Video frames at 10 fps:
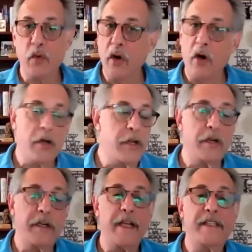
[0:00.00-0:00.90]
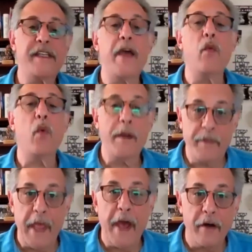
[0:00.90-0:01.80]
where all your debts get
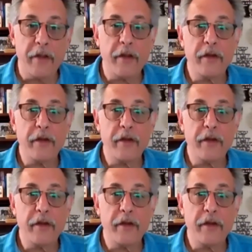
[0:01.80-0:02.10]
wiped out.